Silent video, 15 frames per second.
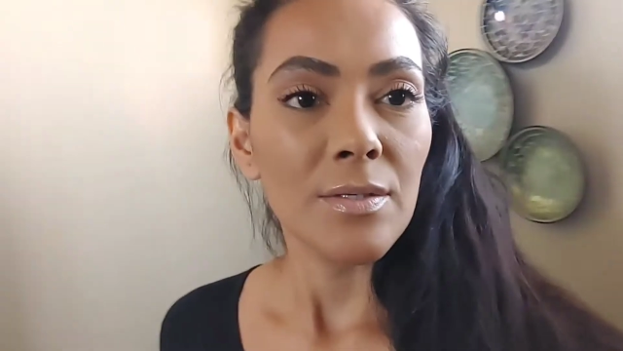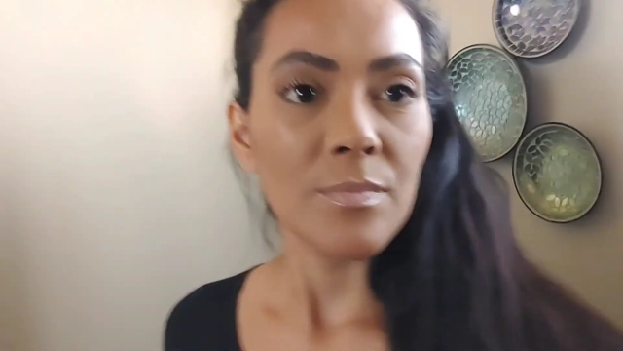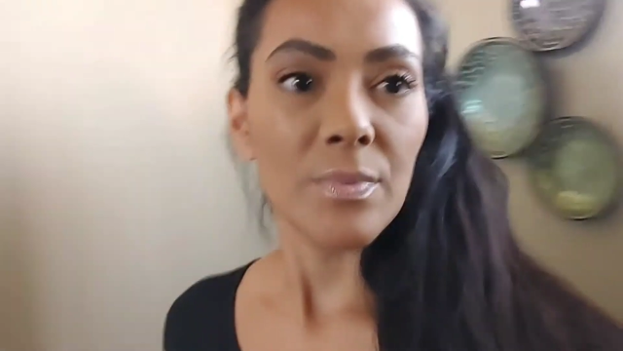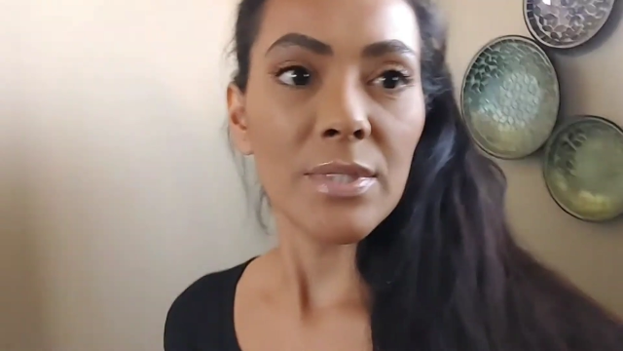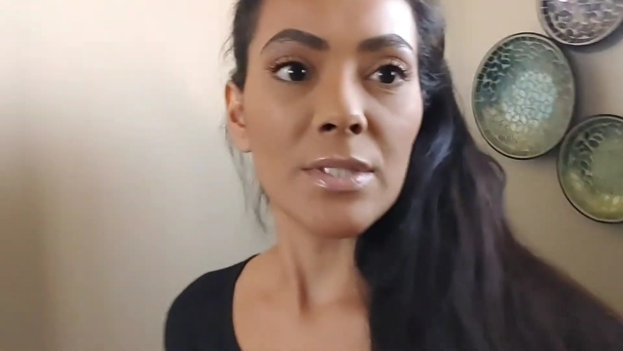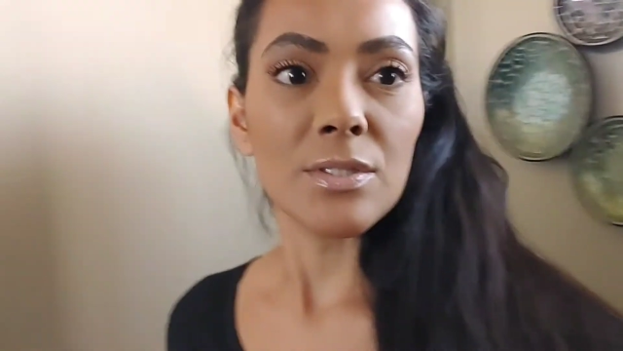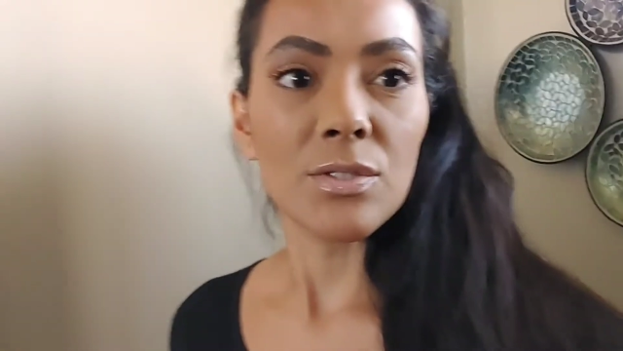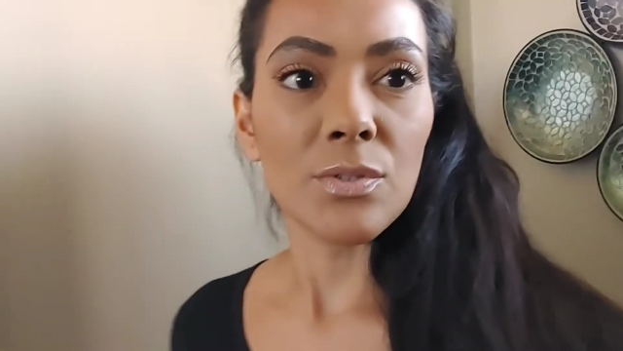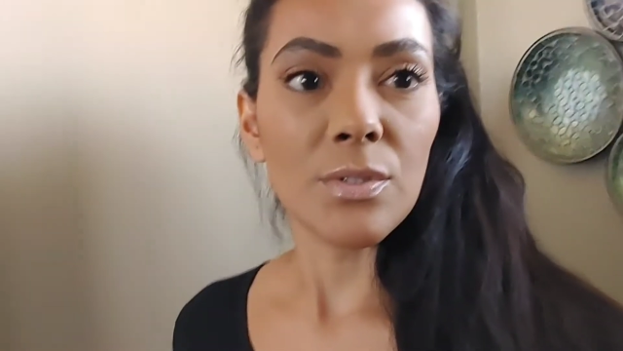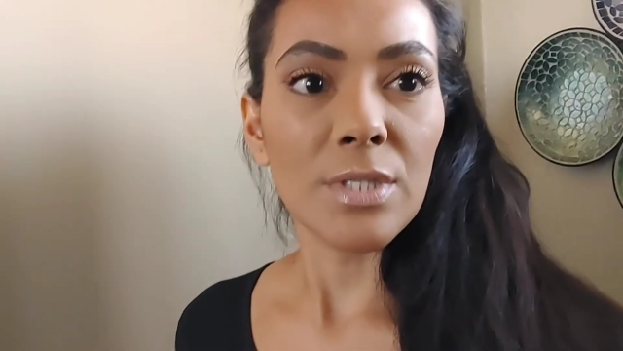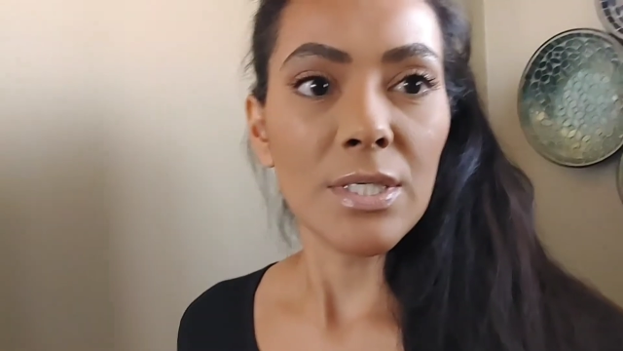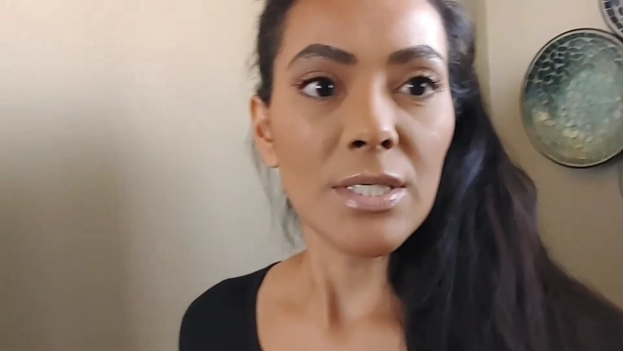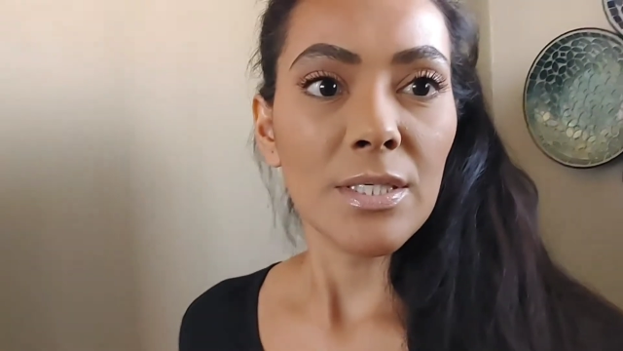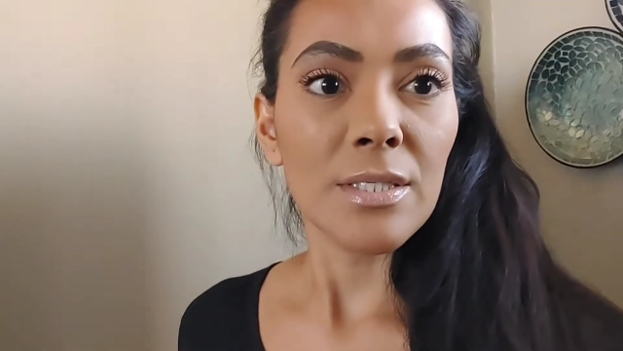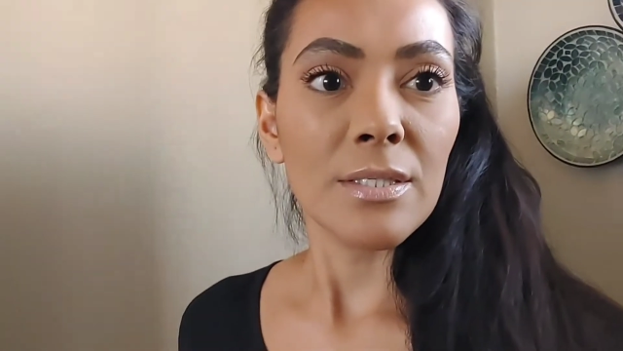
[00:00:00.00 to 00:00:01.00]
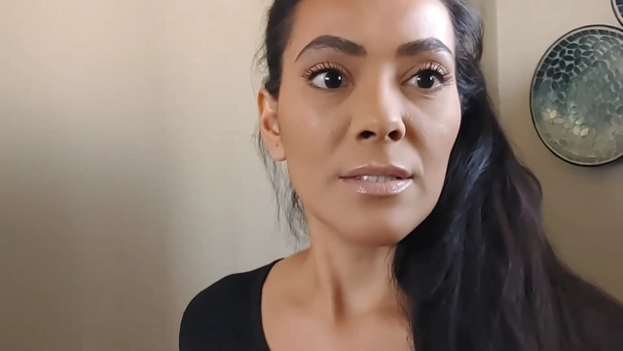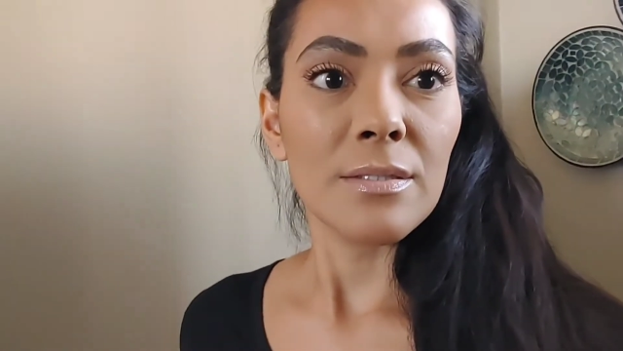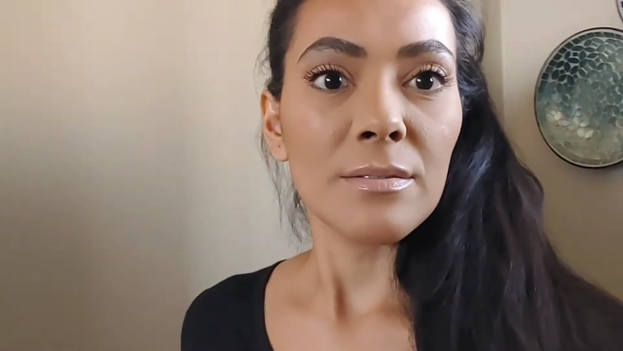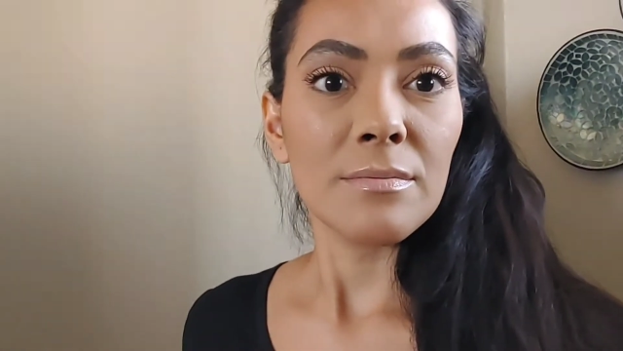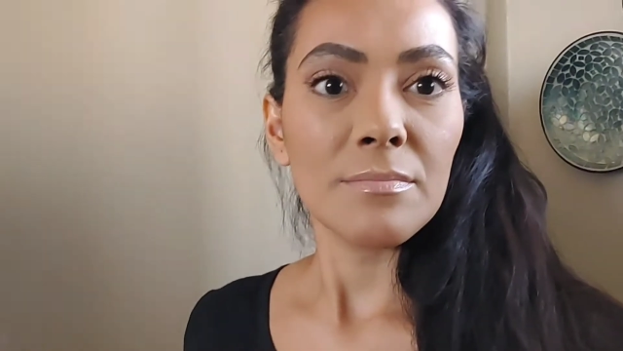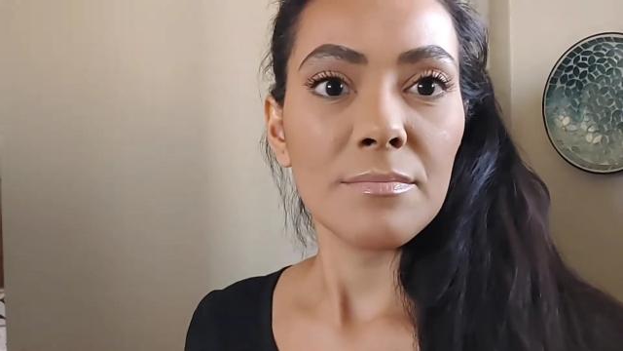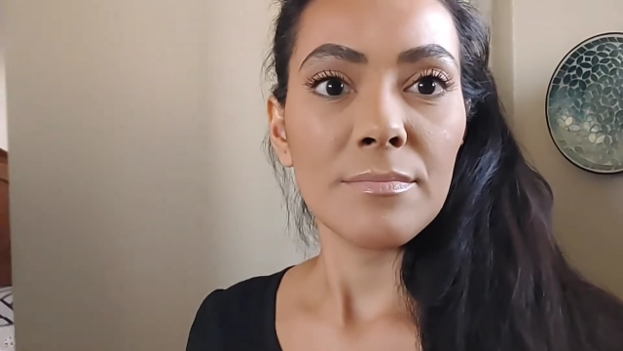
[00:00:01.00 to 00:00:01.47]
Open the door
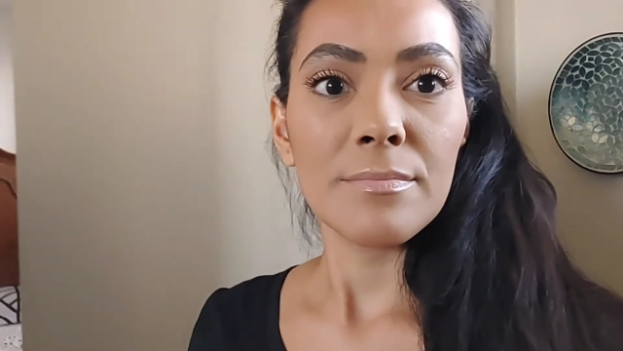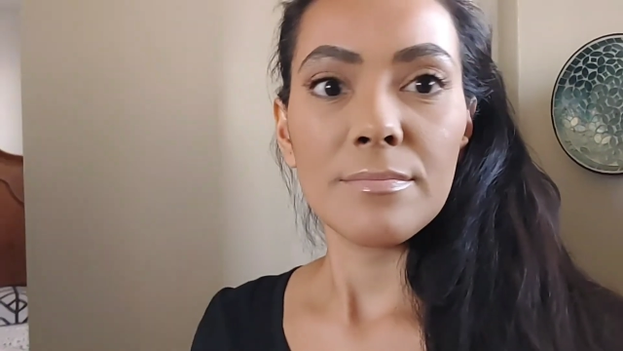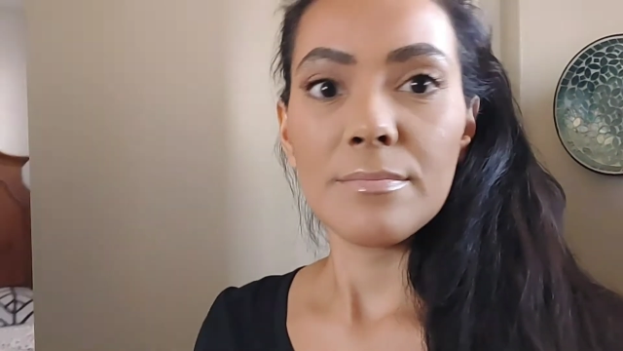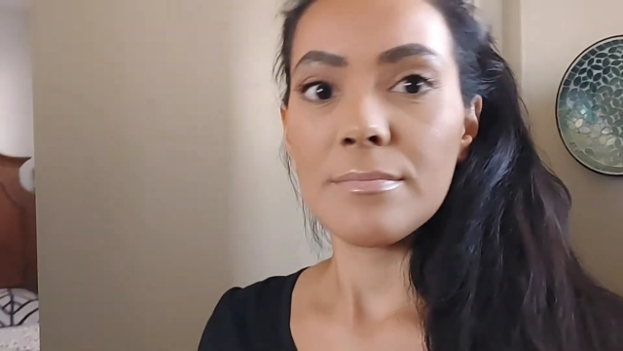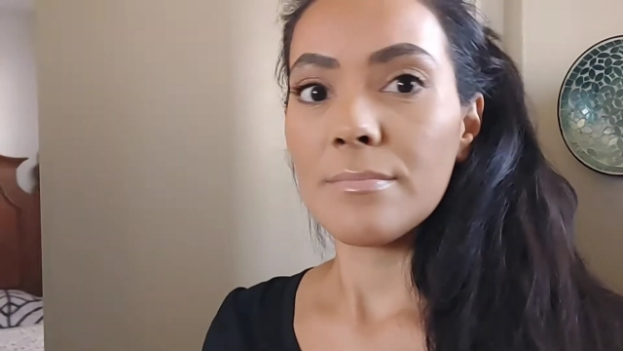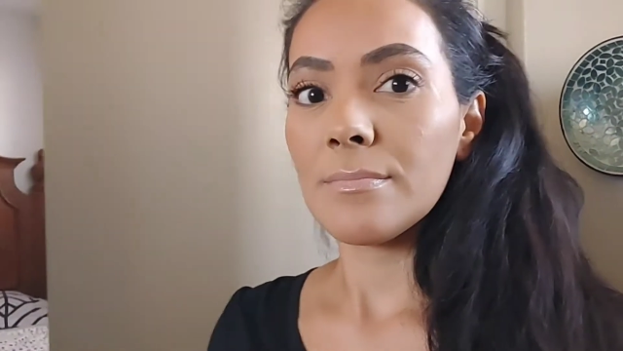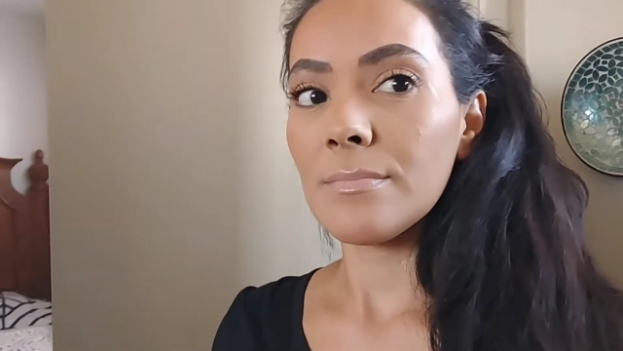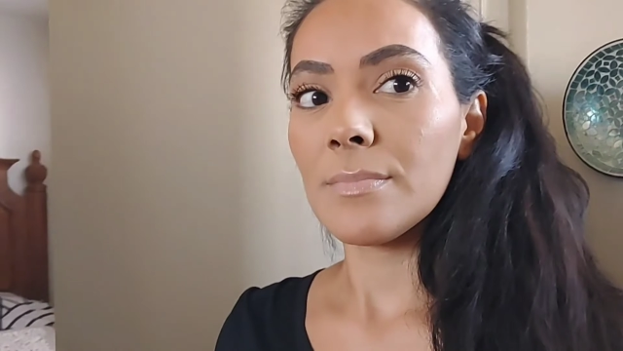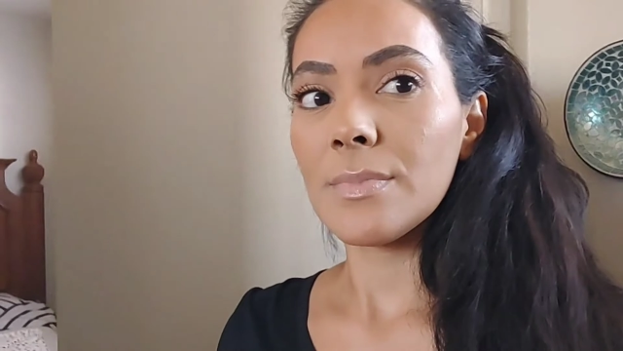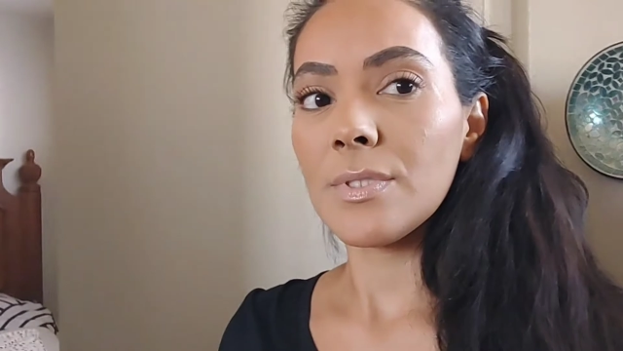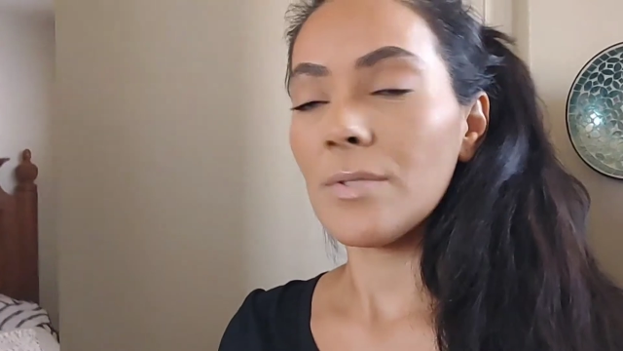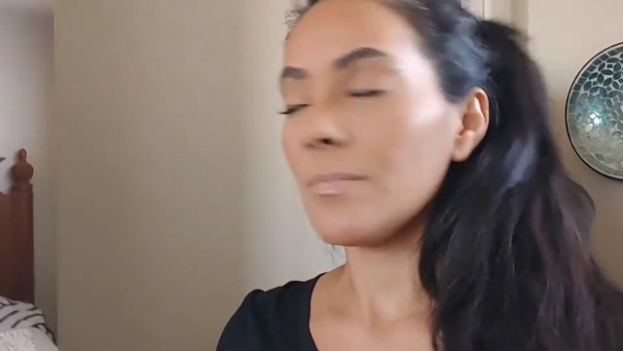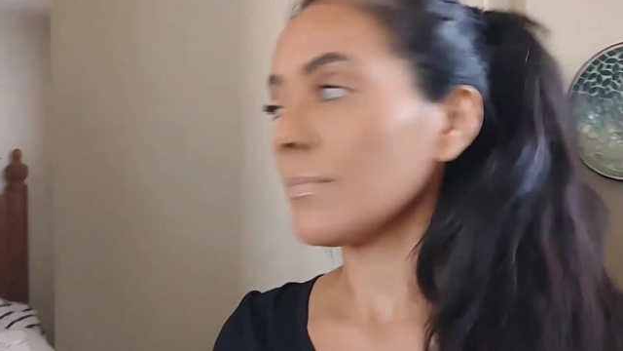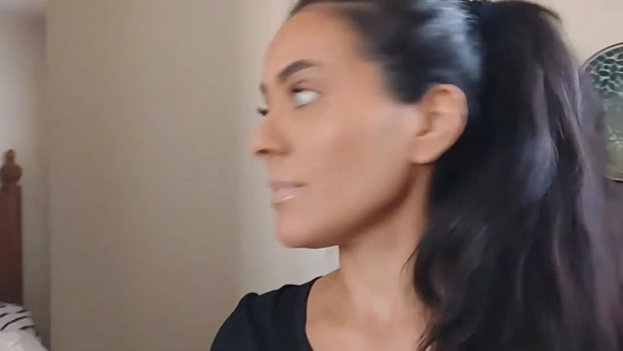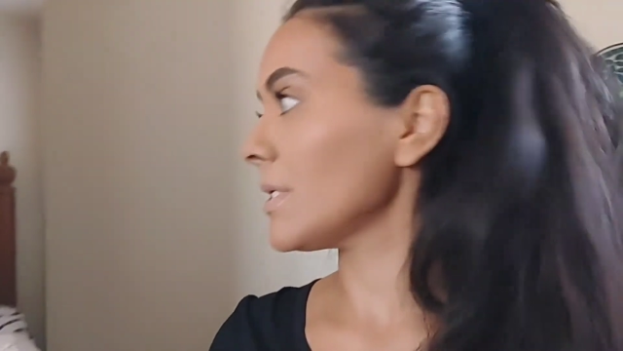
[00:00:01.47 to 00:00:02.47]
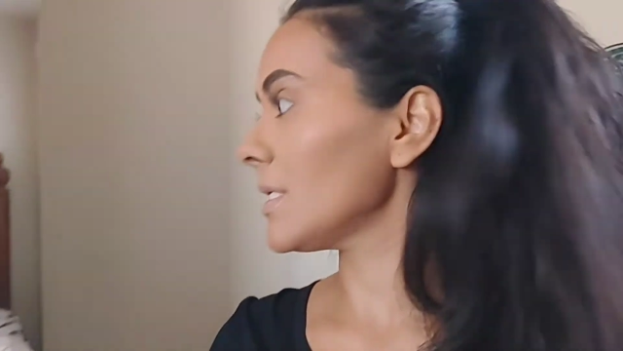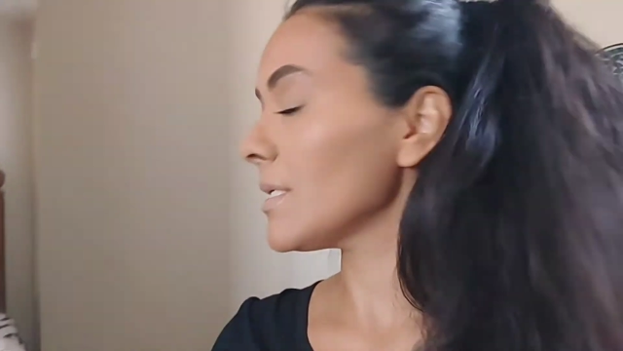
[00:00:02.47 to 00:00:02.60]
here. Nope,